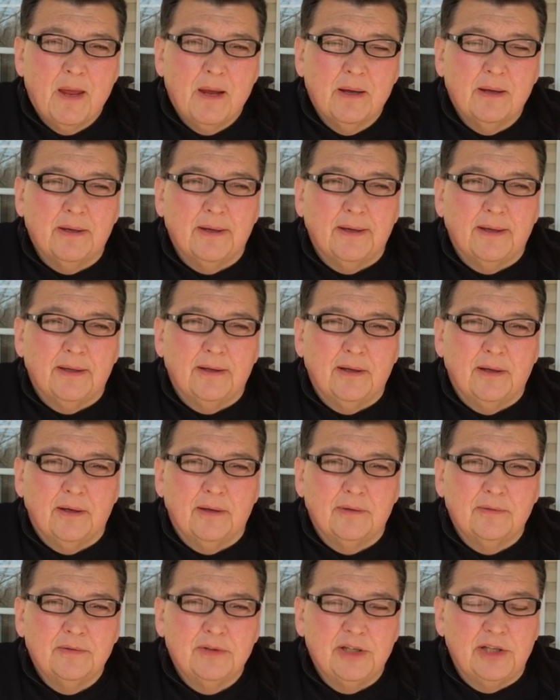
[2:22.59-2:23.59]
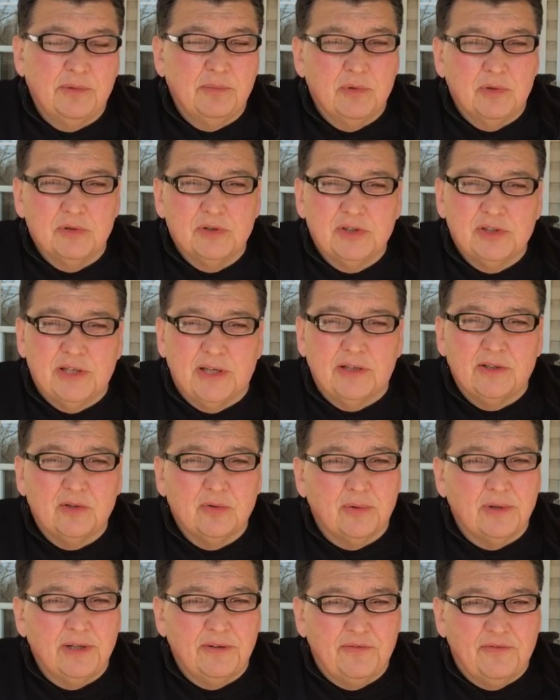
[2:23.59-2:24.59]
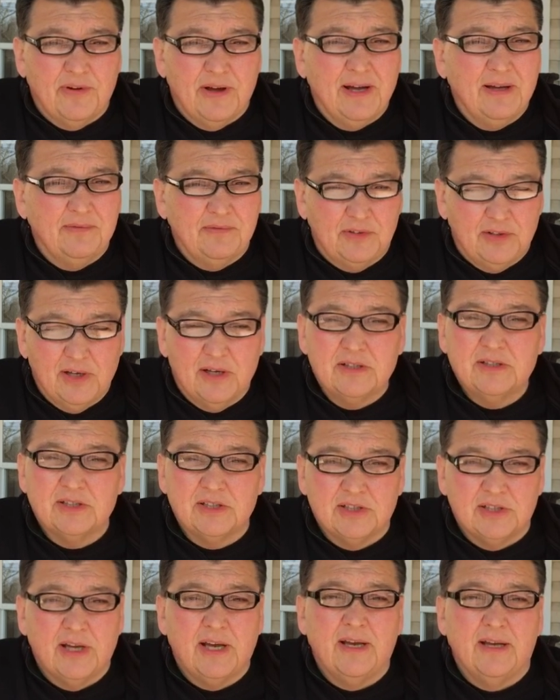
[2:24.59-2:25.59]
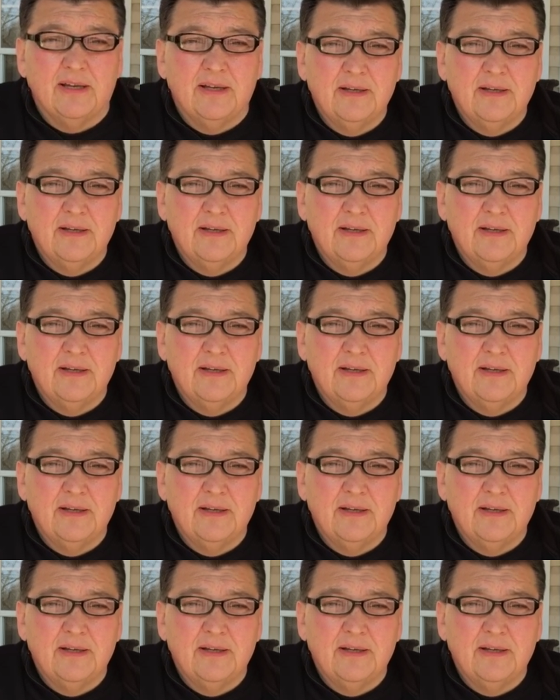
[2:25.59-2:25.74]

And uh, Hebrews 10.25 does say